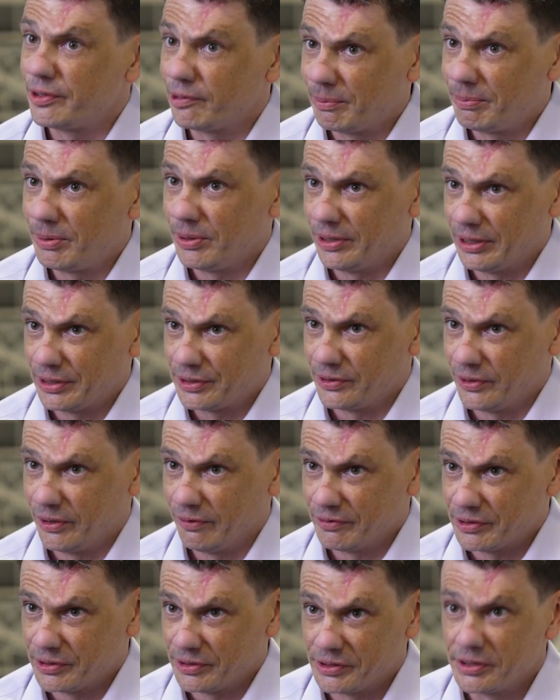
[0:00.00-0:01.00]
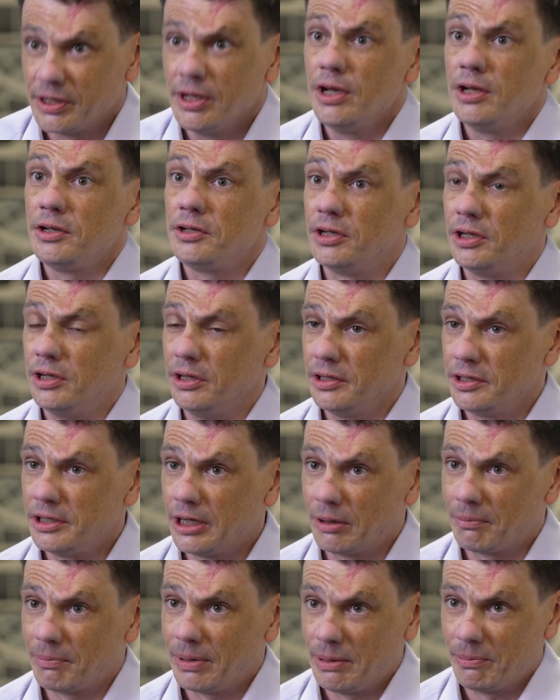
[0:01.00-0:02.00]
therapeutic services to
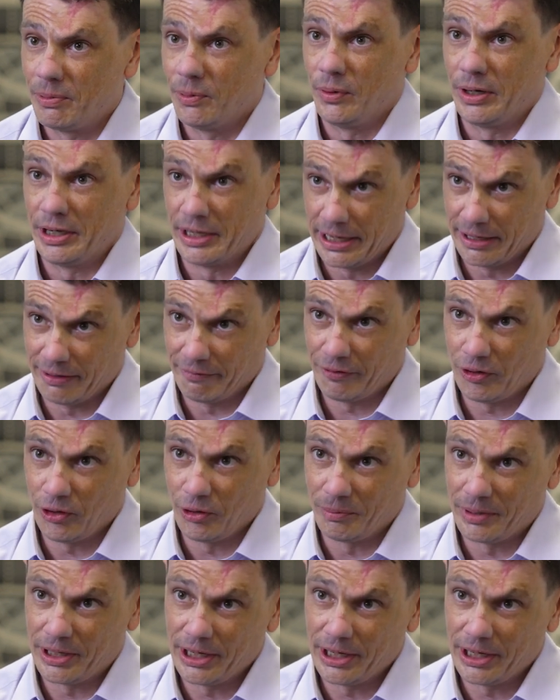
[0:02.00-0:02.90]
young people in out-of-home